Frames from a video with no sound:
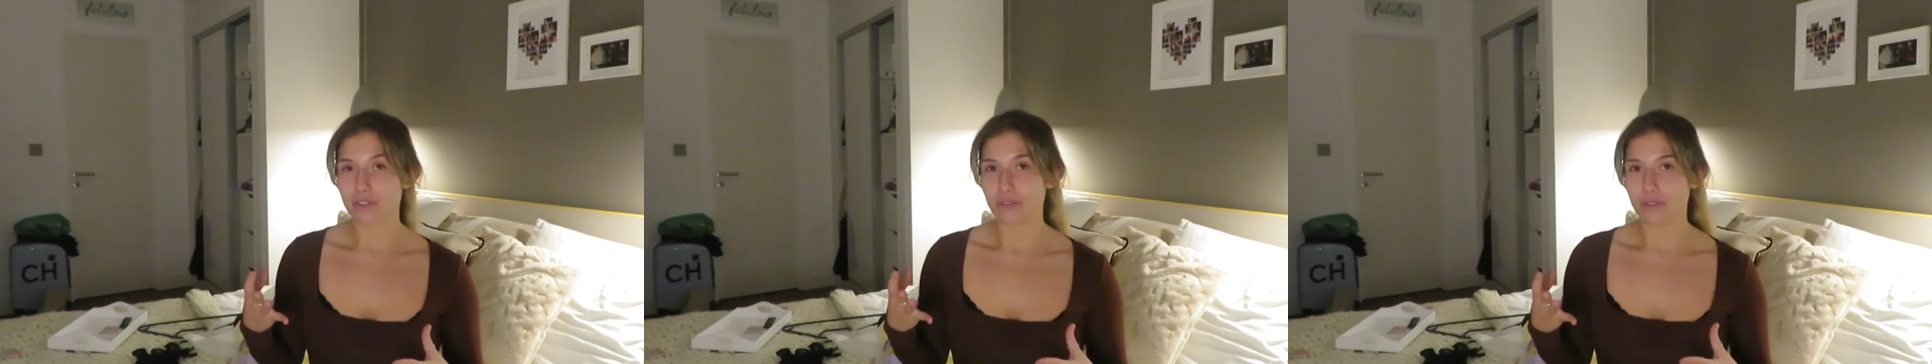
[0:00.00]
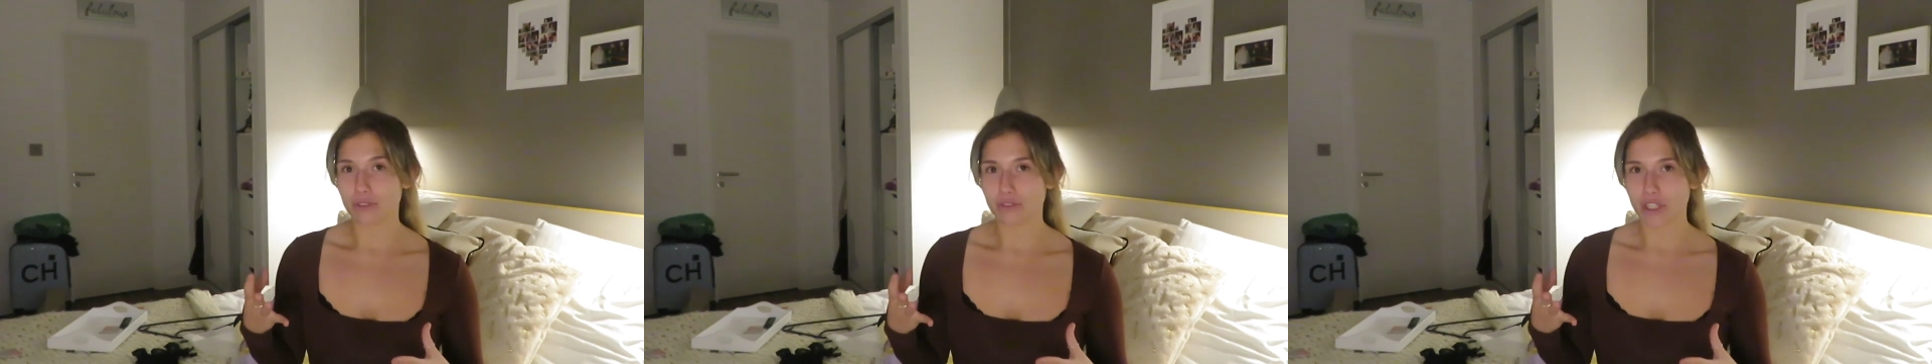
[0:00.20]
an
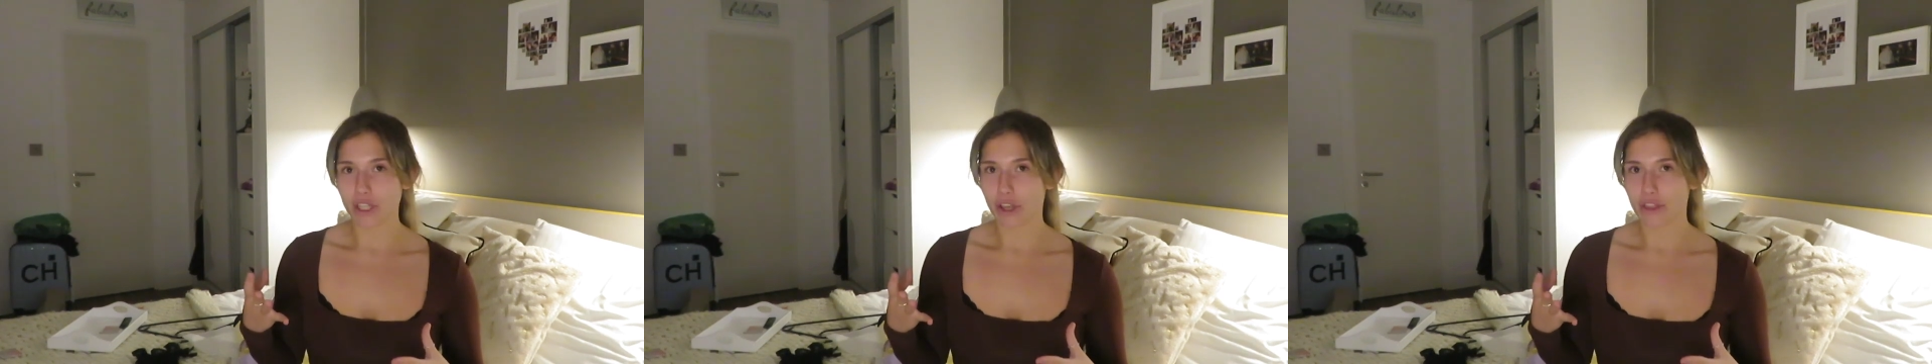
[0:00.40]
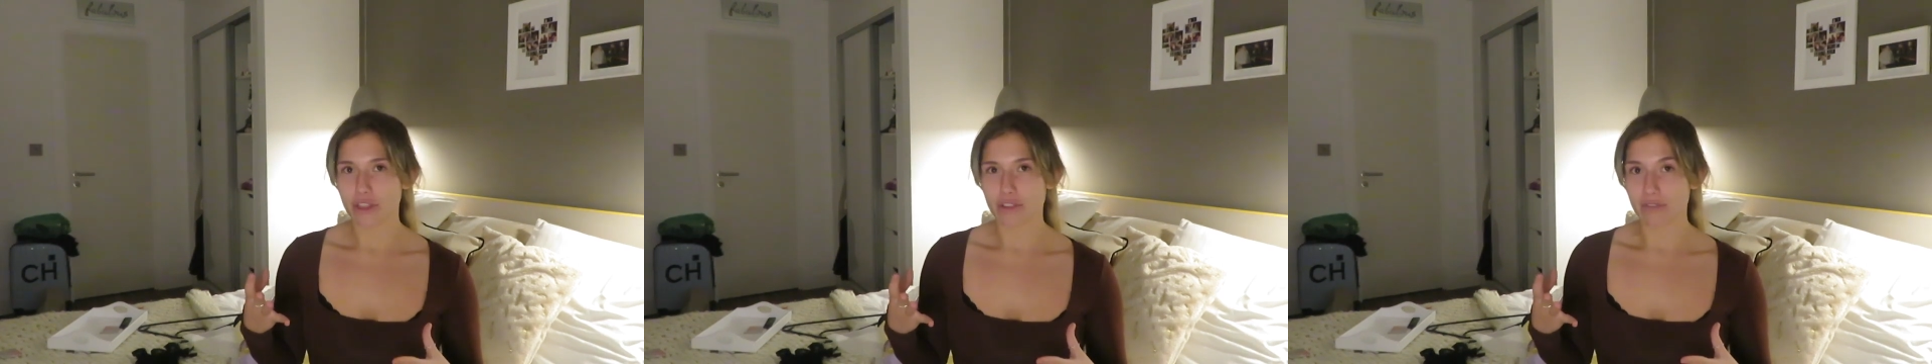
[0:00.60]
order at
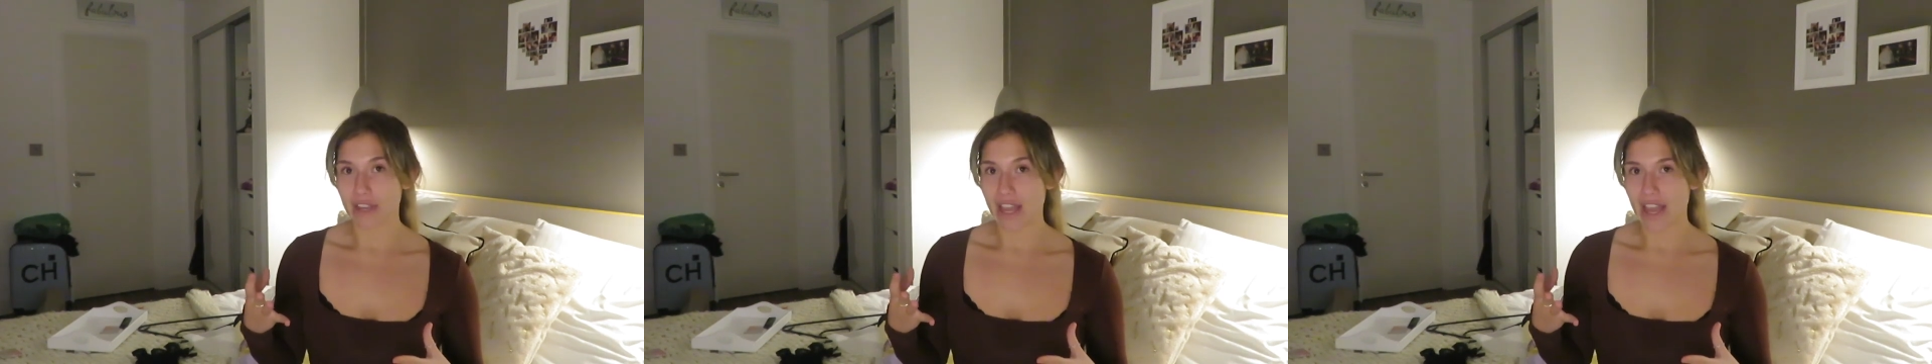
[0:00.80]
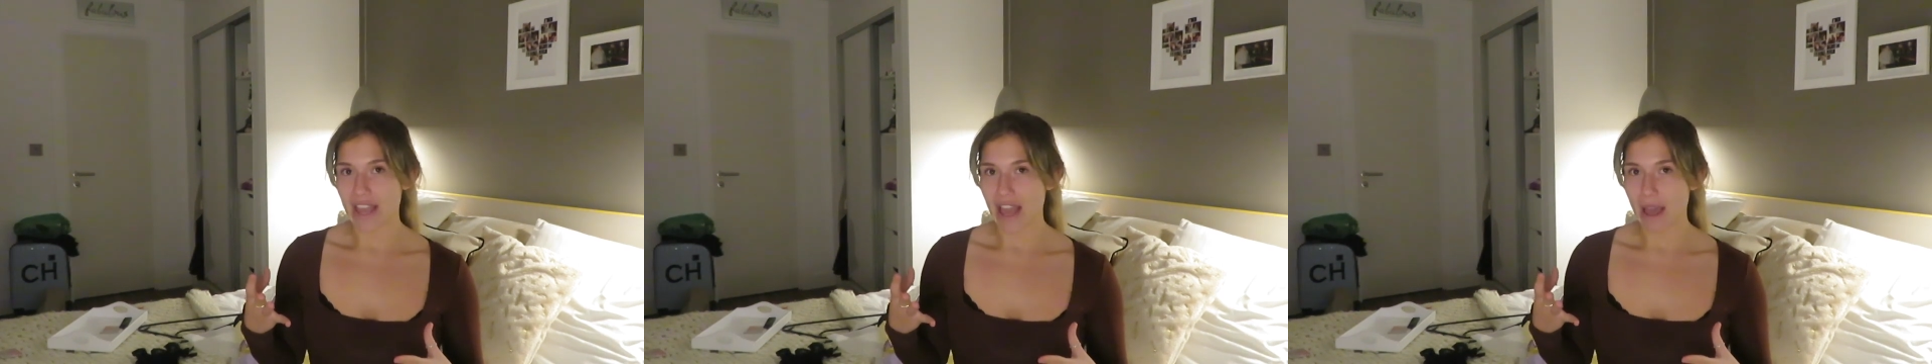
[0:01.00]
like
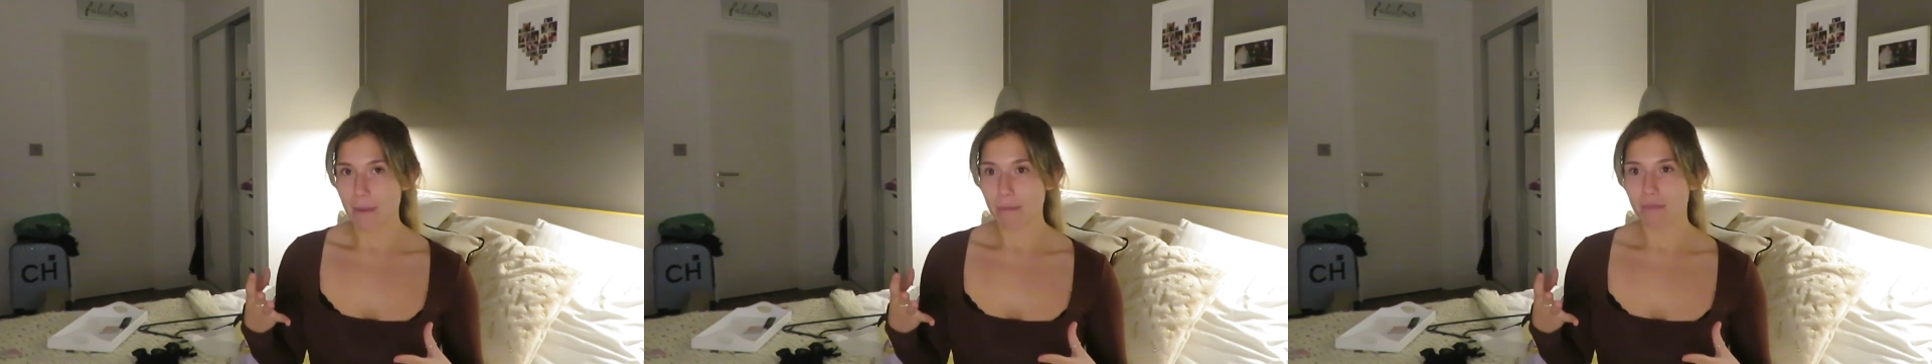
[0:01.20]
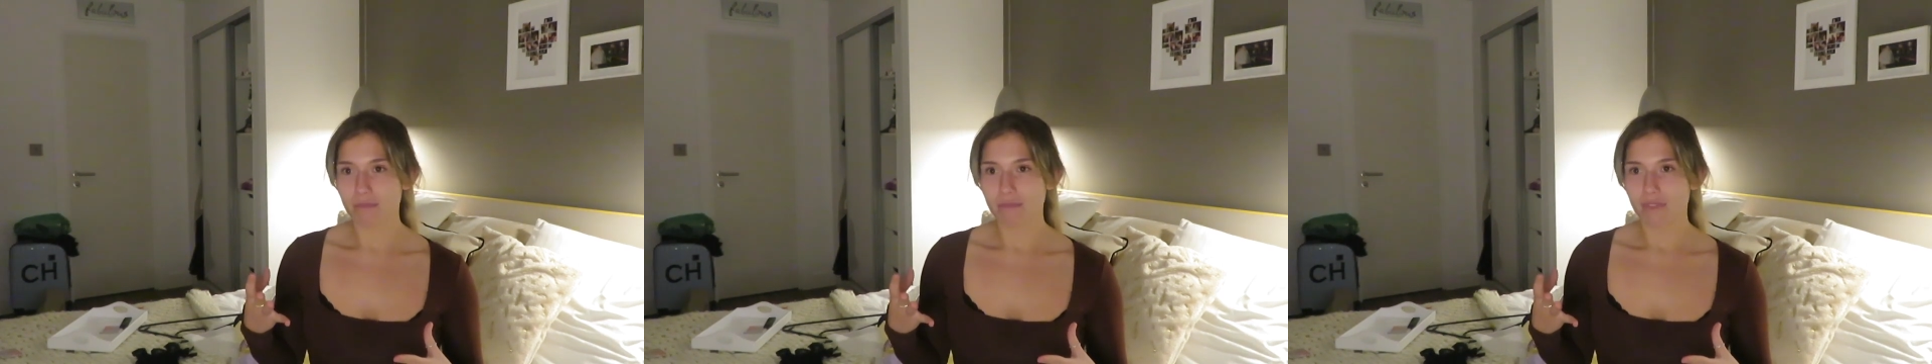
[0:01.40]
3
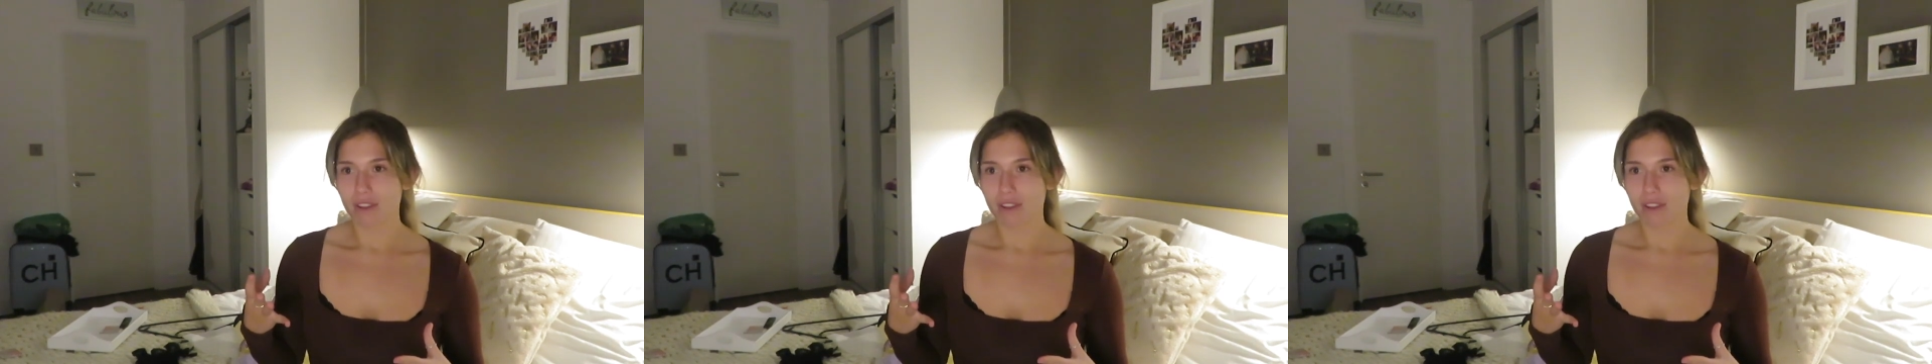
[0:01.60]
a.m.